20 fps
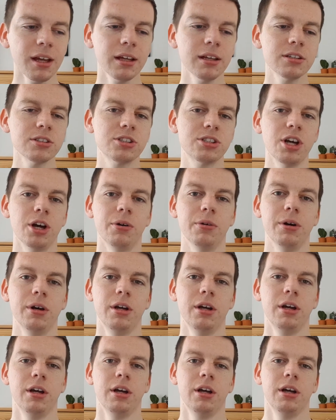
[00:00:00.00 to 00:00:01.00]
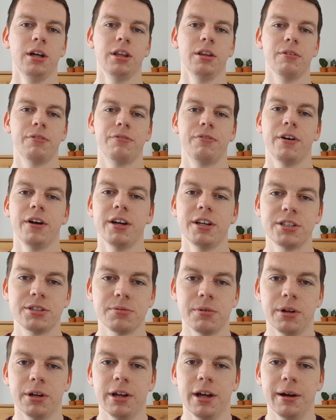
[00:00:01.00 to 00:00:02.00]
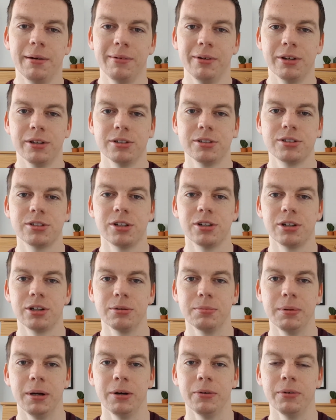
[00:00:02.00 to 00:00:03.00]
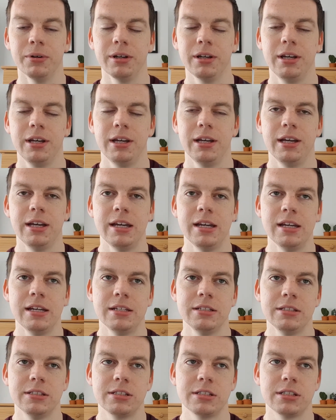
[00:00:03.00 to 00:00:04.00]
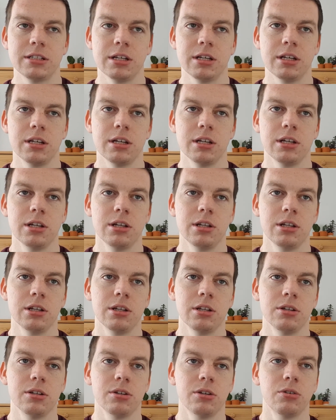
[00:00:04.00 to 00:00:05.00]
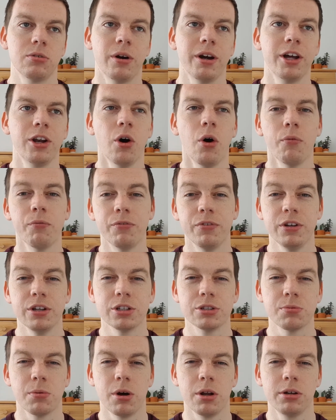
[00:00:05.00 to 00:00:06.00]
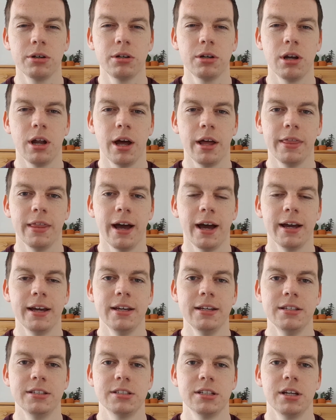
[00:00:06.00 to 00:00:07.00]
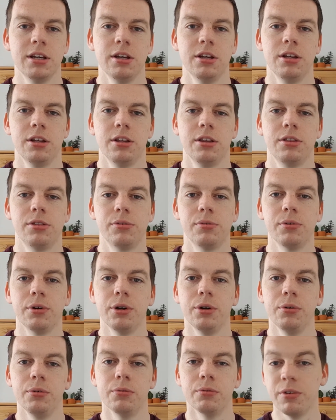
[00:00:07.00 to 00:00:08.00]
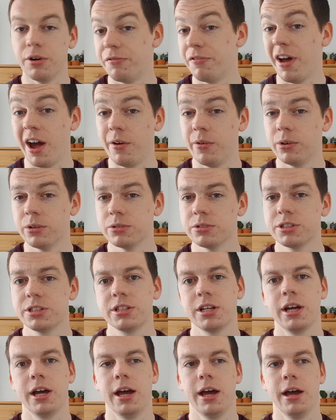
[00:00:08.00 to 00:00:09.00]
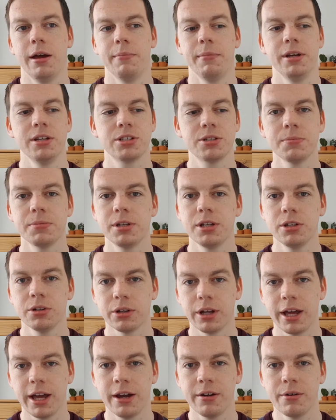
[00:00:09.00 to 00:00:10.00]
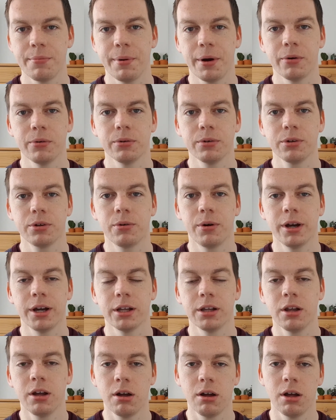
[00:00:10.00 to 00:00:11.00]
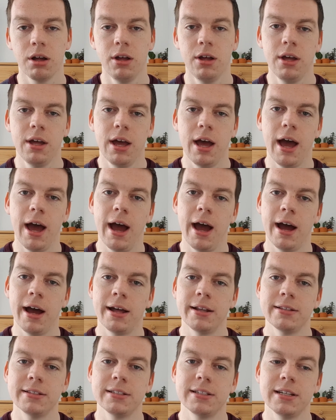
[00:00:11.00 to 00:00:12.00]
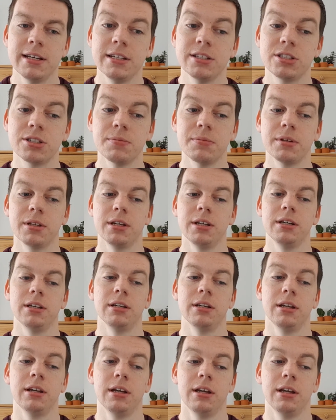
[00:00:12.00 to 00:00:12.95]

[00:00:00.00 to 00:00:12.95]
So the first one I'm going to talk about is quite an obvious one, and that is through referrals. It's something you'll hear about quite a lot, and it's something